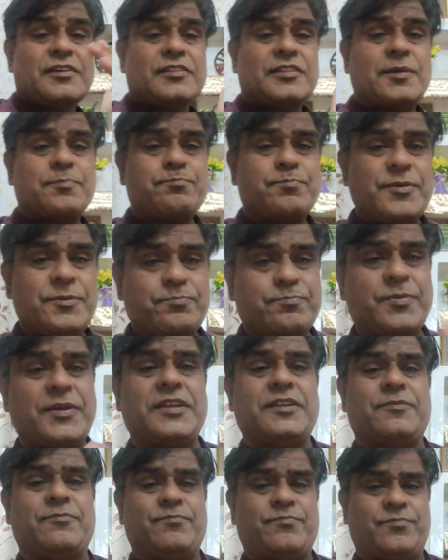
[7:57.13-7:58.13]
The
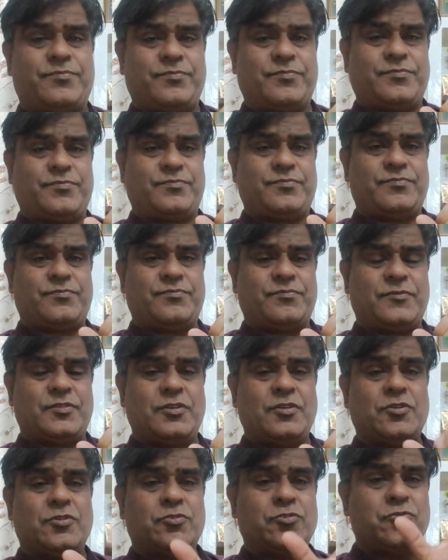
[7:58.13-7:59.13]
people
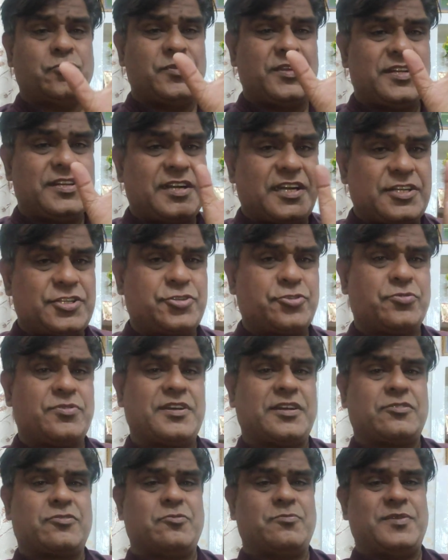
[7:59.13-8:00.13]
who will not show
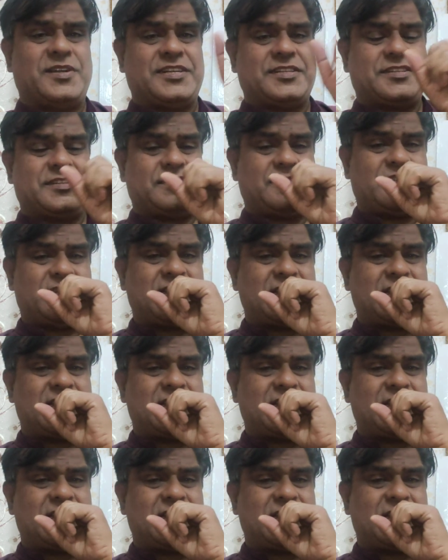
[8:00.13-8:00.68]
documents,